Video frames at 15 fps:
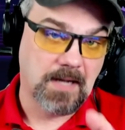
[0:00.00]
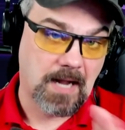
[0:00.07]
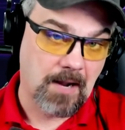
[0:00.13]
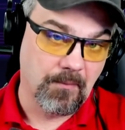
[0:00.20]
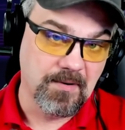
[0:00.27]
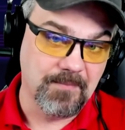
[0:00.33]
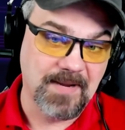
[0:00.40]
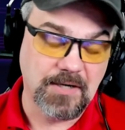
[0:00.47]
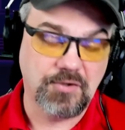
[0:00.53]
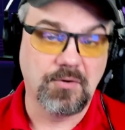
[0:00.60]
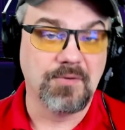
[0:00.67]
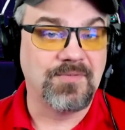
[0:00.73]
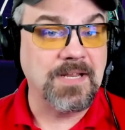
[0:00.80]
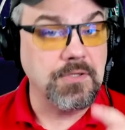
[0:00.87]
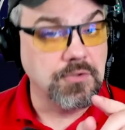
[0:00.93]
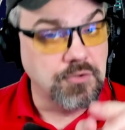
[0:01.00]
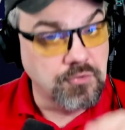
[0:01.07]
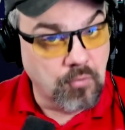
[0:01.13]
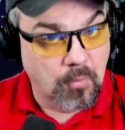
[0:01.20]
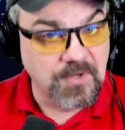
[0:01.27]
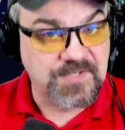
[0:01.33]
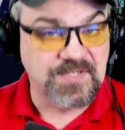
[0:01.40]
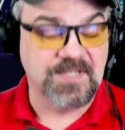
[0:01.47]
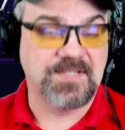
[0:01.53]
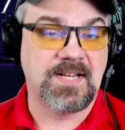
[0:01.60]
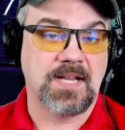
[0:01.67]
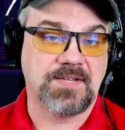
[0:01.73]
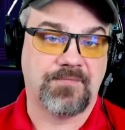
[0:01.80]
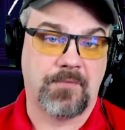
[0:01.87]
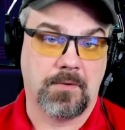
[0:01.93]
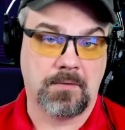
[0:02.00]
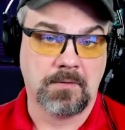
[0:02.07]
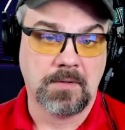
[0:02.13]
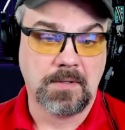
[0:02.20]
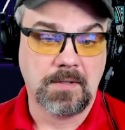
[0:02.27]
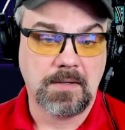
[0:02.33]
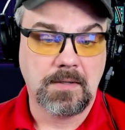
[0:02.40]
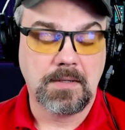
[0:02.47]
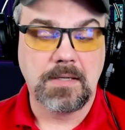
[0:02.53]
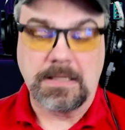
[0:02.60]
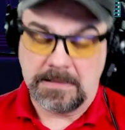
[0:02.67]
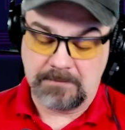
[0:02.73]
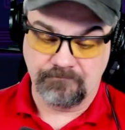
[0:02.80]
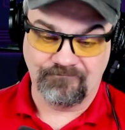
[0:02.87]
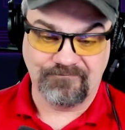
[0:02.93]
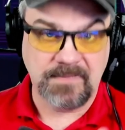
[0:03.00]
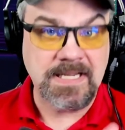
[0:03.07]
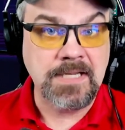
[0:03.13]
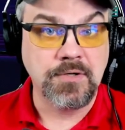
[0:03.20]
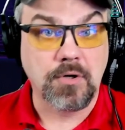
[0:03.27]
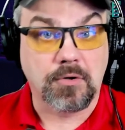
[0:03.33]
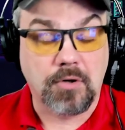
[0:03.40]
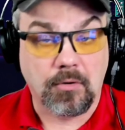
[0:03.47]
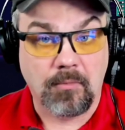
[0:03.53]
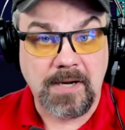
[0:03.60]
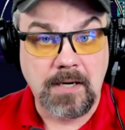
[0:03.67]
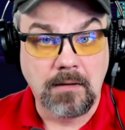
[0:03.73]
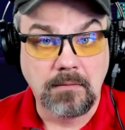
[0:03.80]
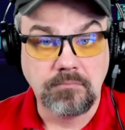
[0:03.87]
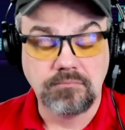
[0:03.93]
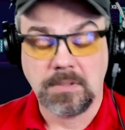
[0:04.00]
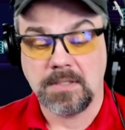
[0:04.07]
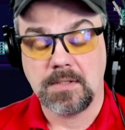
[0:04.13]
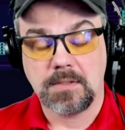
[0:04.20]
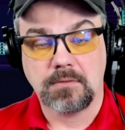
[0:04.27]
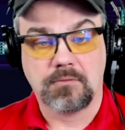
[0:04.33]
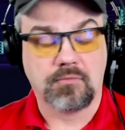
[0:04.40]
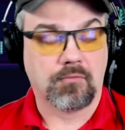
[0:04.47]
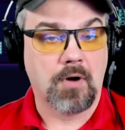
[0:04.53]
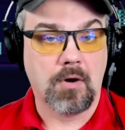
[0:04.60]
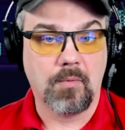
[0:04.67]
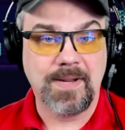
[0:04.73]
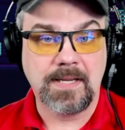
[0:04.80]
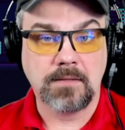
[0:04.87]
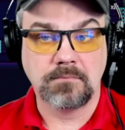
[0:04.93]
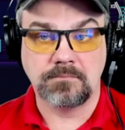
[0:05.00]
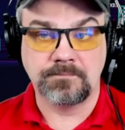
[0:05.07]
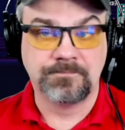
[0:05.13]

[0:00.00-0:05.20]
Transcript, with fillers: I want to make sure that you're successful in your career, growing